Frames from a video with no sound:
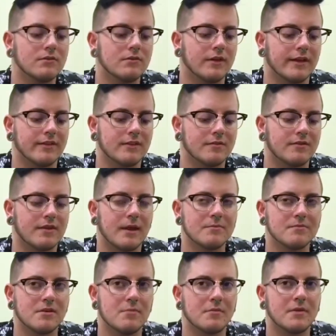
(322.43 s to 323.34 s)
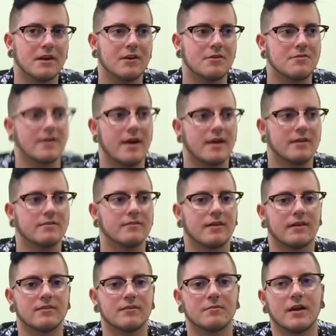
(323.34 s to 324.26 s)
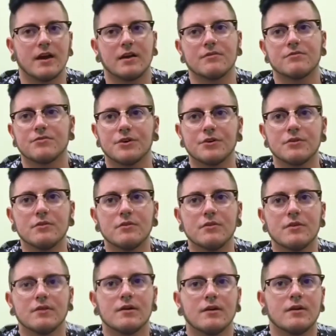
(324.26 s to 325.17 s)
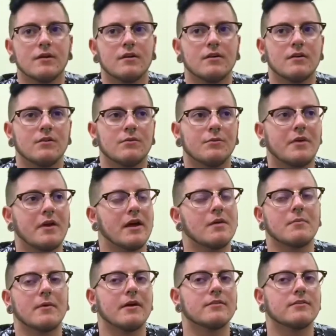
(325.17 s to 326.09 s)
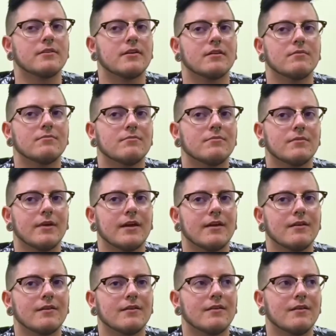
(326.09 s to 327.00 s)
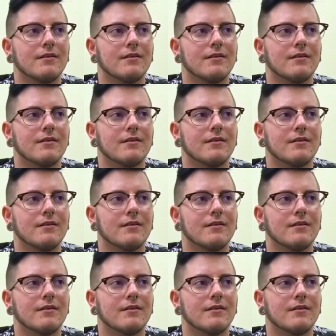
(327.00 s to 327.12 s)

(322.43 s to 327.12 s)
like the typed up menu that it's like some kind of fruit we get them ice cream like